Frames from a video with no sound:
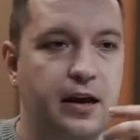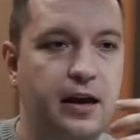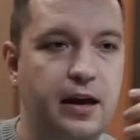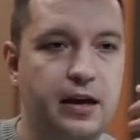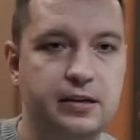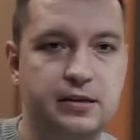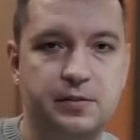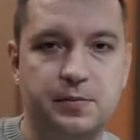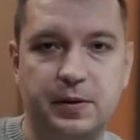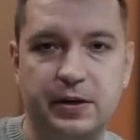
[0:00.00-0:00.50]

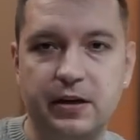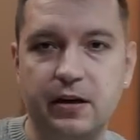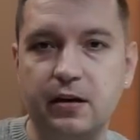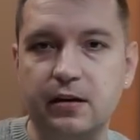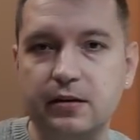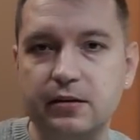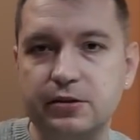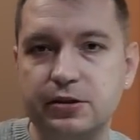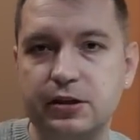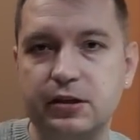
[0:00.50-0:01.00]
as a
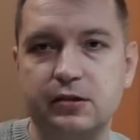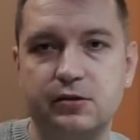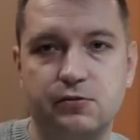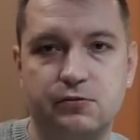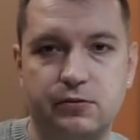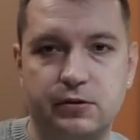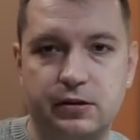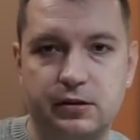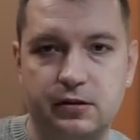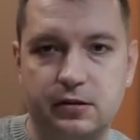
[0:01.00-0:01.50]
biologist
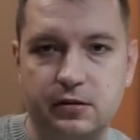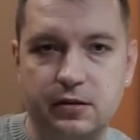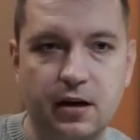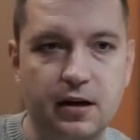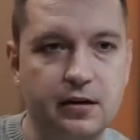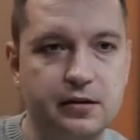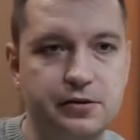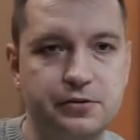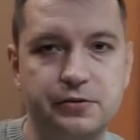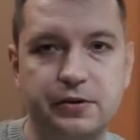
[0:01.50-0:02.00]
or as a
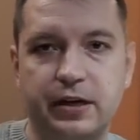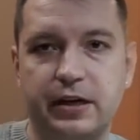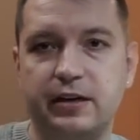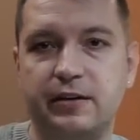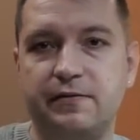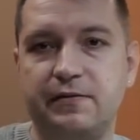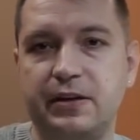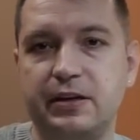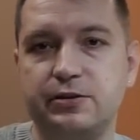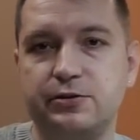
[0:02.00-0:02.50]
doctor,
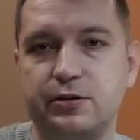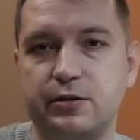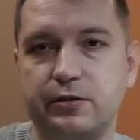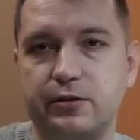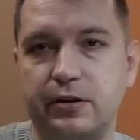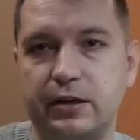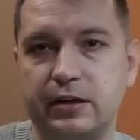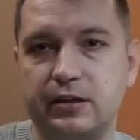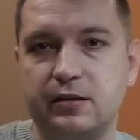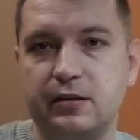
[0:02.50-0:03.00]
and eventually
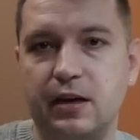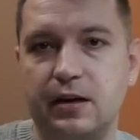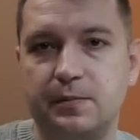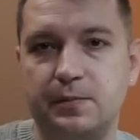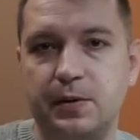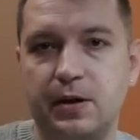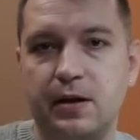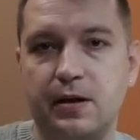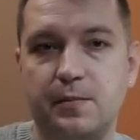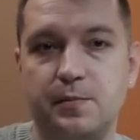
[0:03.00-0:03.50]
you ended
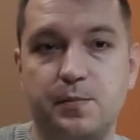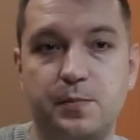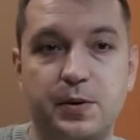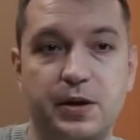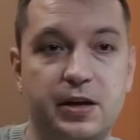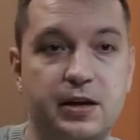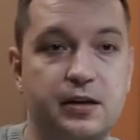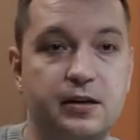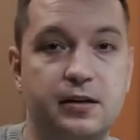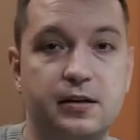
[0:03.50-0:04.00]
up
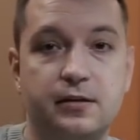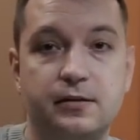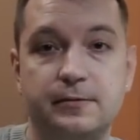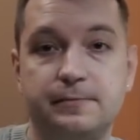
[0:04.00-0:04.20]
being